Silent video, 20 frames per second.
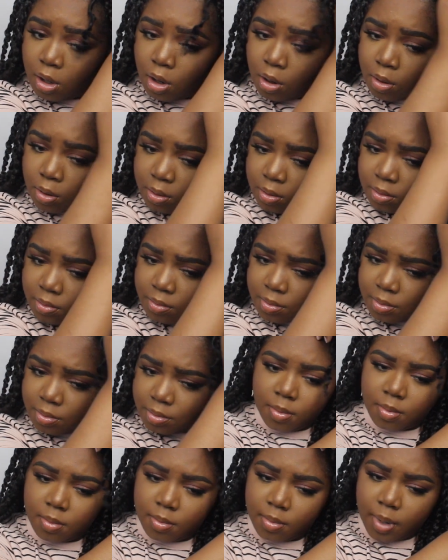coat
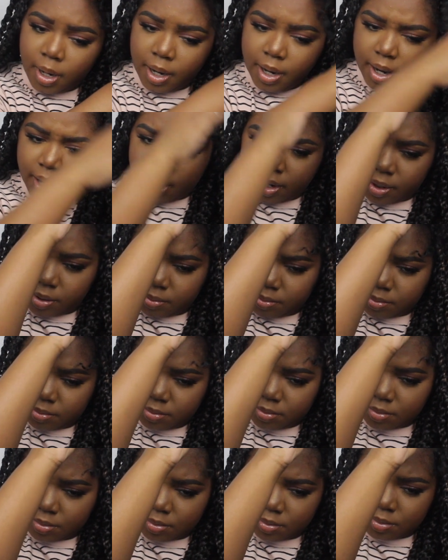my hair.
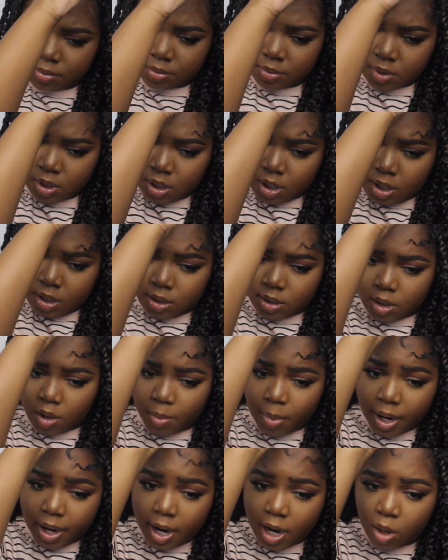No,
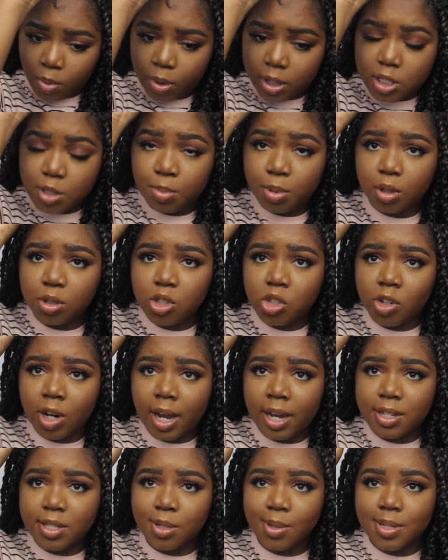my hair was blow
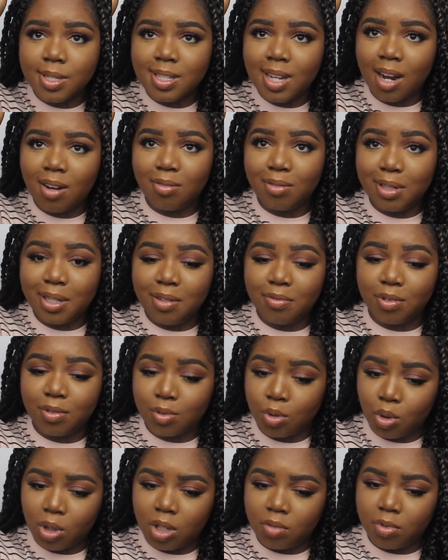dried, so it's not really
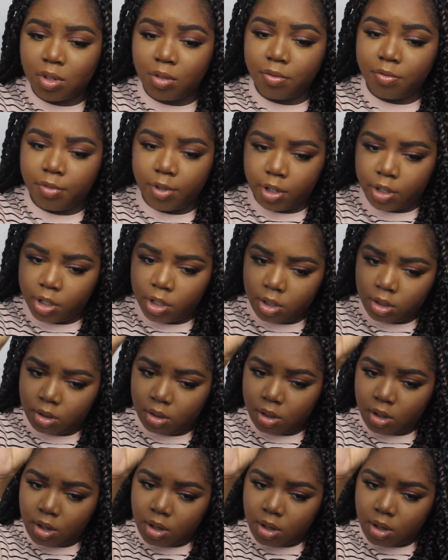going to revert.